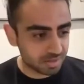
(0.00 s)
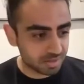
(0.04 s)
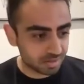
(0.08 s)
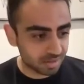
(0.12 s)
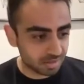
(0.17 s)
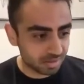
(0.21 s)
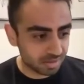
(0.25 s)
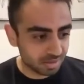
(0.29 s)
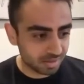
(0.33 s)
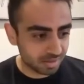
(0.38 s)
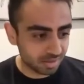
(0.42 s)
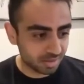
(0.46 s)

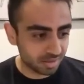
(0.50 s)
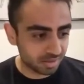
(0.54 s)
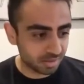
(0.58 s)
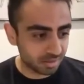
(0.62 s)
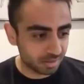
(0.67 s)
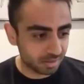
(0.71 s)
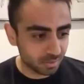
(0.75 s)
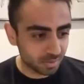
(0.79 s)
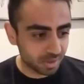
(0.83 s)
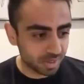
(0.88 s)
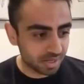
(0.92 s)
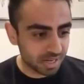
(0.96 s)
And I think
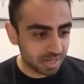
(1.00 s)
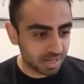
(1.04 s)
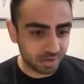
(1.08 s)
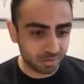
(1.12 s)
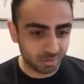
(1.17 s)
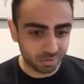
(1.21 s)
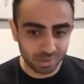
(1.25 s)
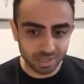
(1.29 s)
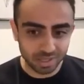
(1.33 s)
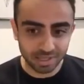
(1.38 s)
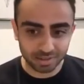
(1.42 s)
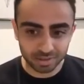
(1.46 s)
we're now
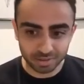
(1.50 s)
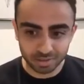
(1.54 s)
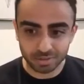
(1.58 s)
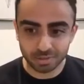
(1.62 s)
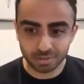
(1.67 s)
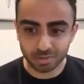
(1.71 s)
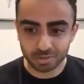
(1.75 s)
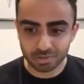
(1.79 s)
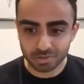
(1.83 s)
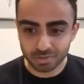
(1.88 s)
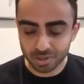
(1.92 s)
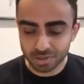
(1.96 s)
really at a
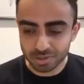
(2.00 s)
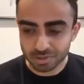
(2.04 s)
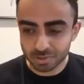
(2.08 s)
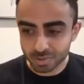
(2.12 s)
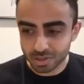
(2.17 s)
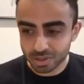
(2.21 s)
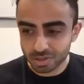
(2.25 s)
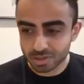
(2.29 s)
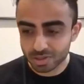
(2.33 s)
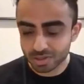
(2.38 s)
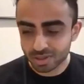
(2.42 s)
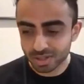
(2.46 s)
crossroads,
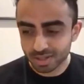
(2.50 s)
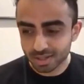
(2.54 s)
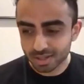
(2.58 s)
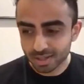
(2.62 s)
which